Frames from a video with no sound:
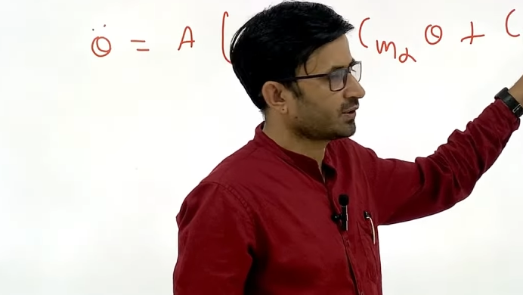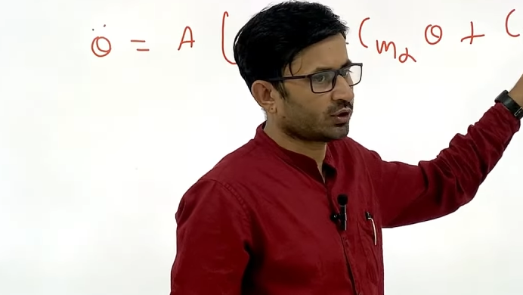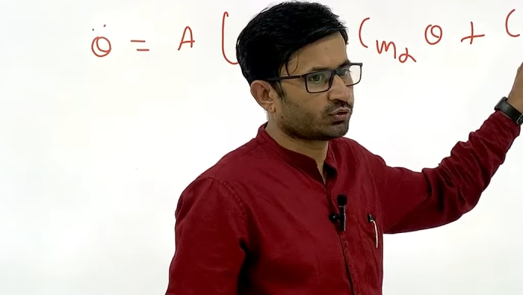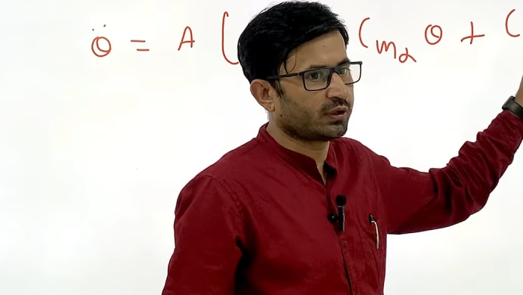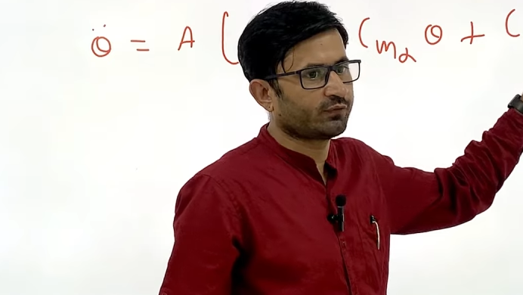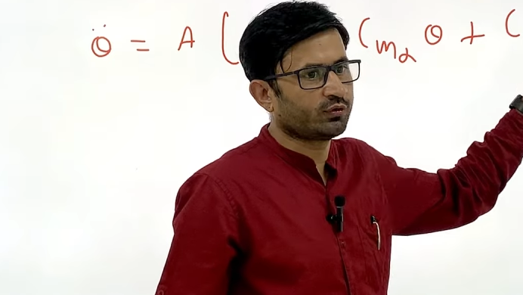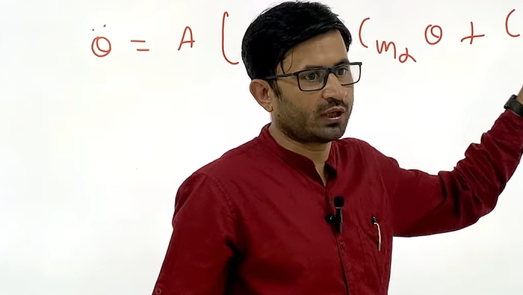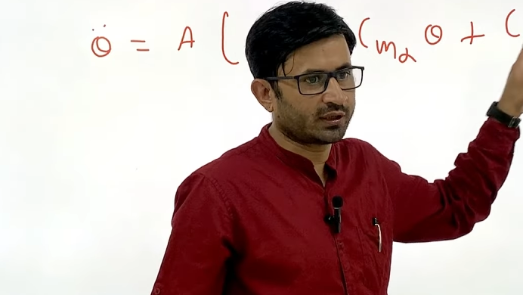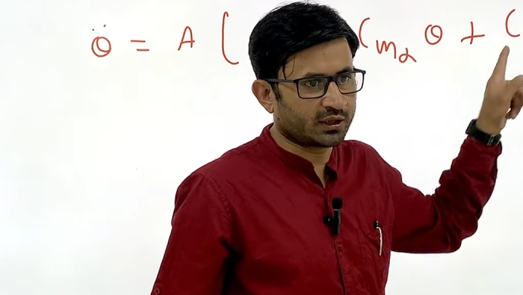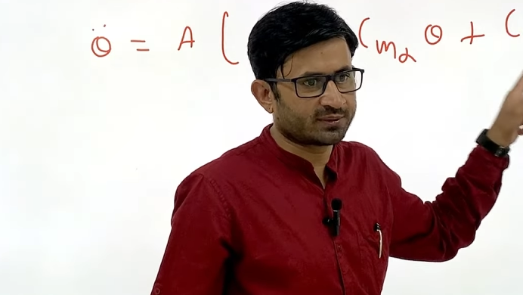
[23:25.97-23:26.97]
Because you have to
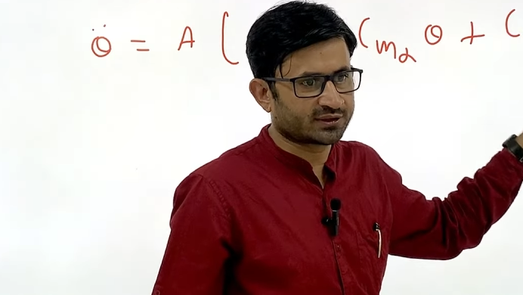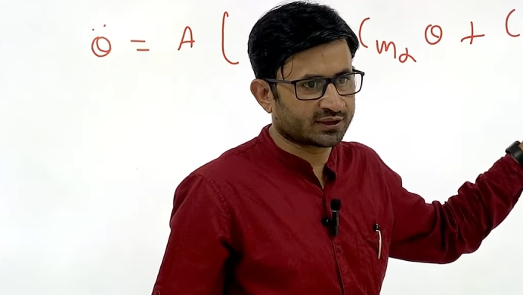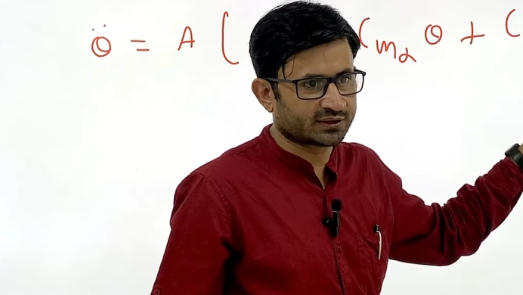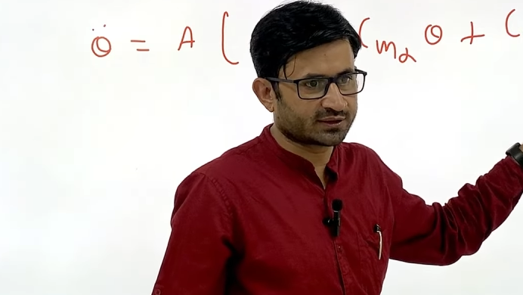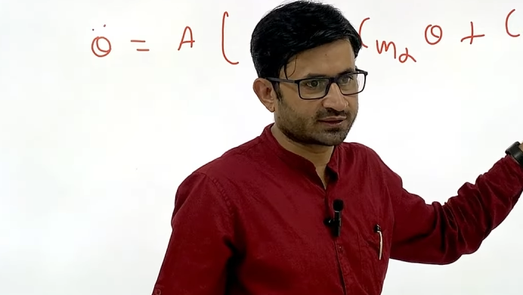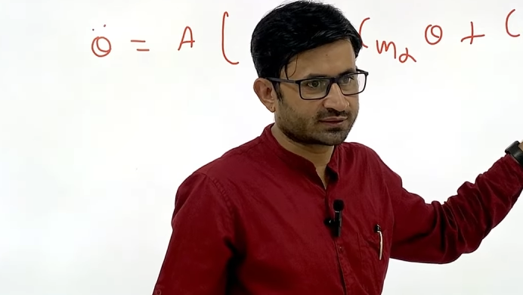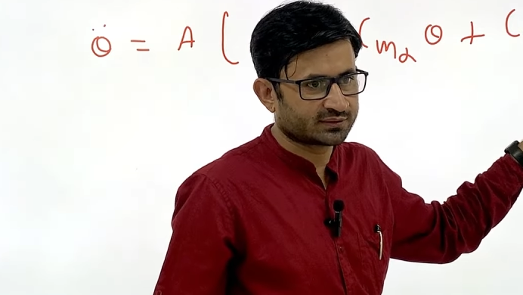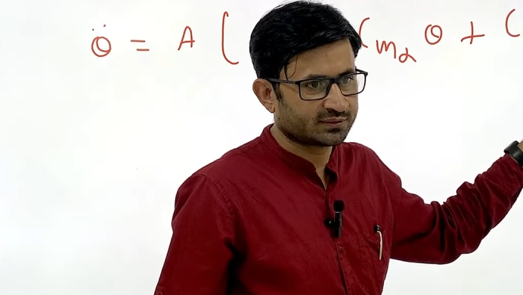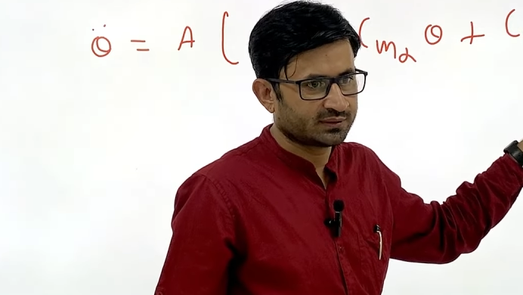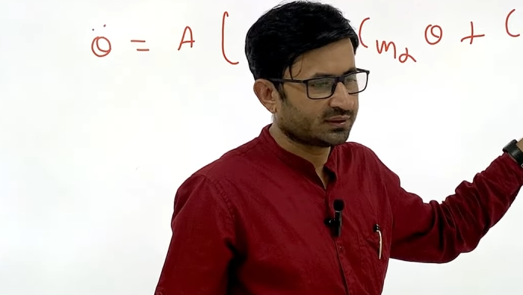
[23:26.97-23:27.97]
non-dimensionalize the things.
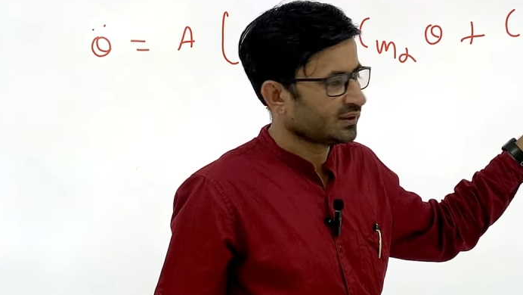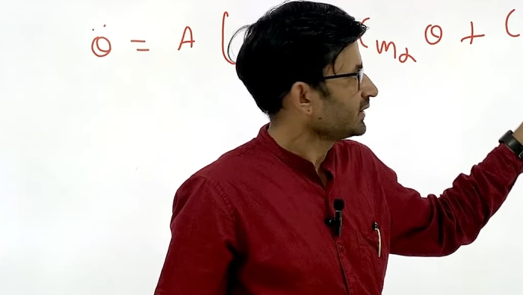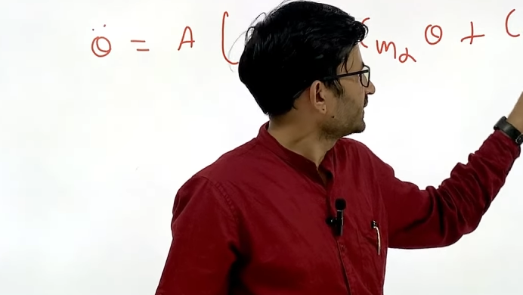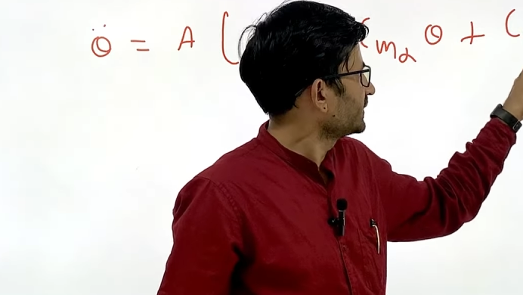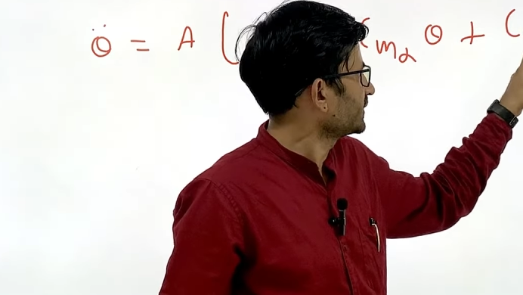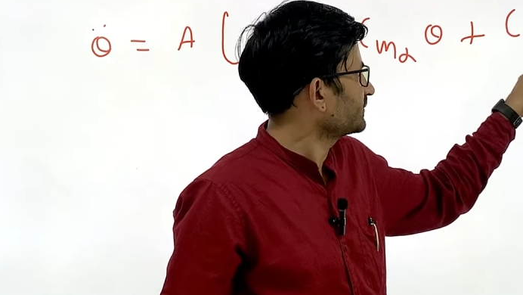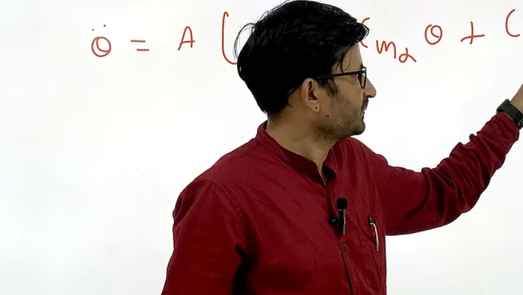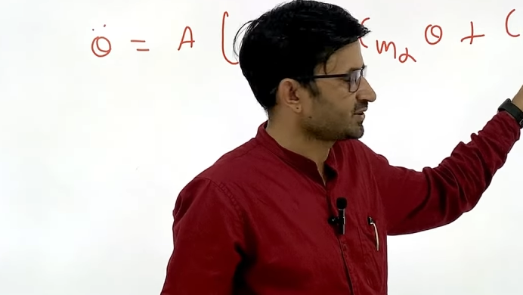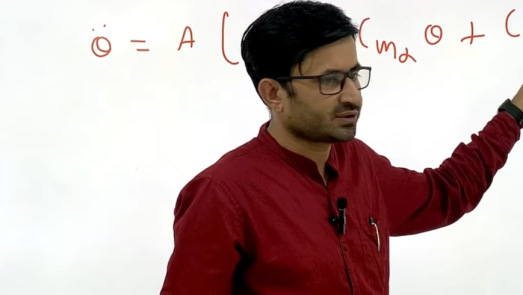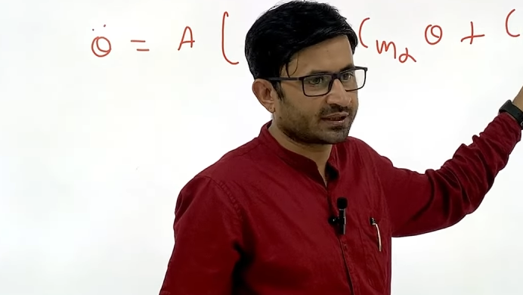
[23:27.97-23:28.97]
This
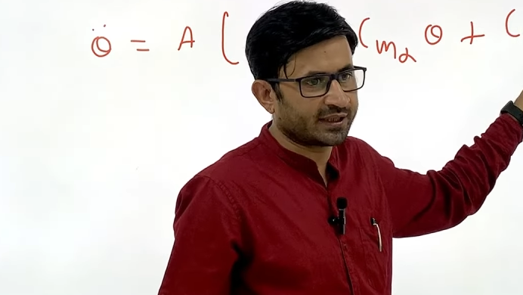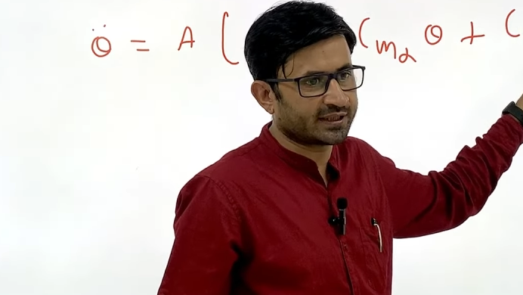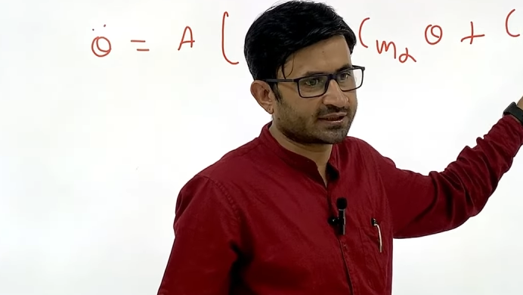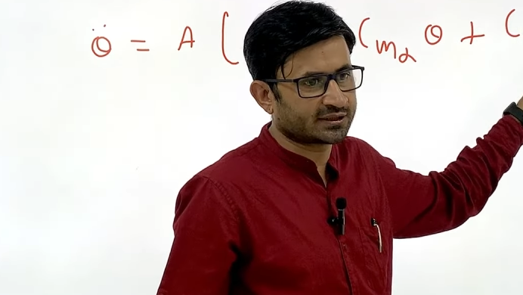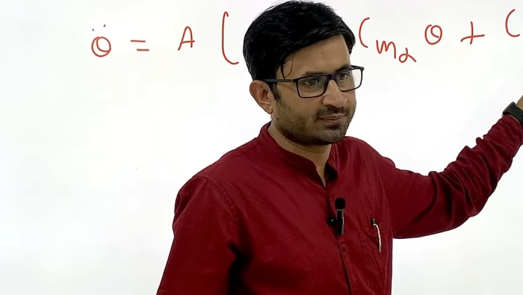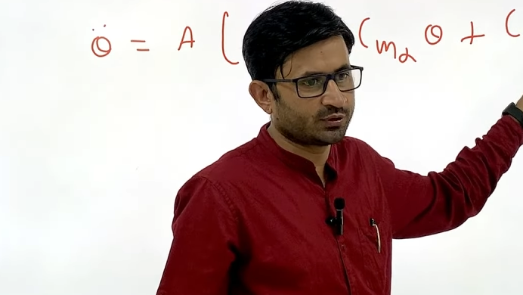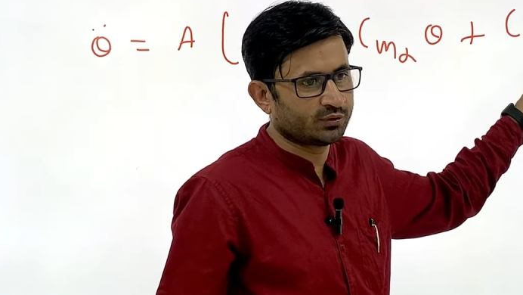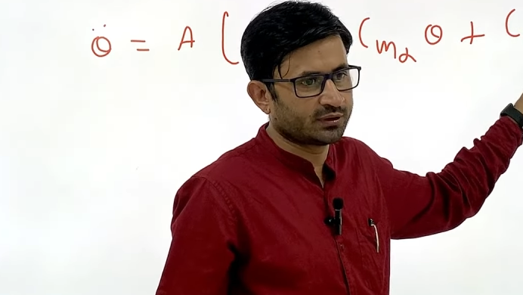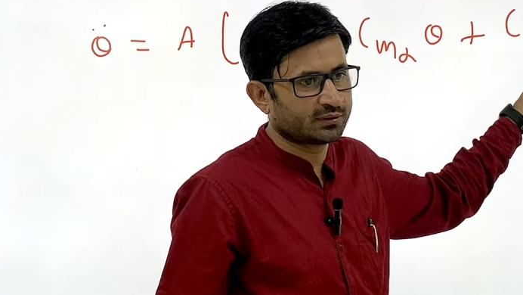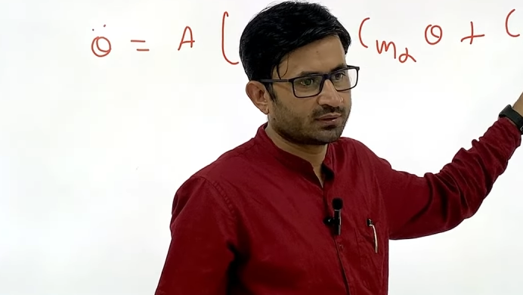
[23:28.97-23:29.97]
pitch rate has some
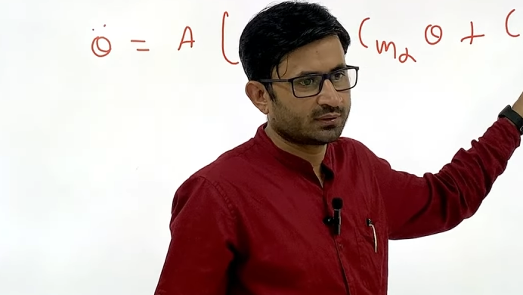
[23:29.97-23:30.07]
unit,